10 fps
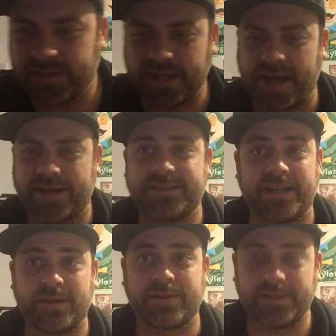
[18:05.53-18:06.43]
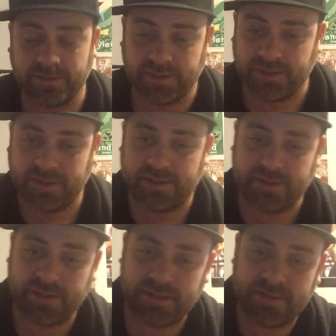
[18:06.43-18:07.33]
God is angry.
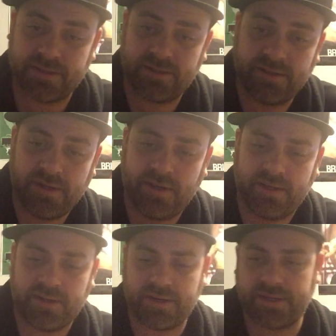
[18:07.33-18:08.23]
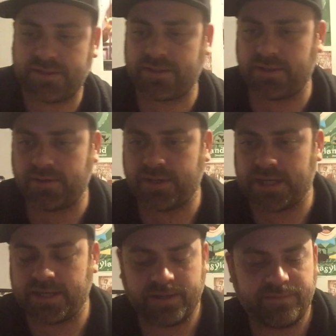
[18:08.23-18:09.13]
All right,
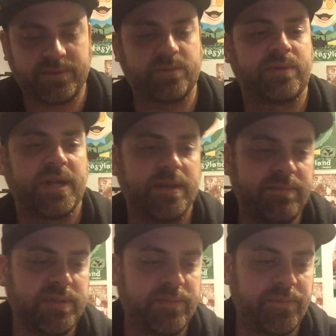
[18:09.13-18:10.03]
so now for the ramp.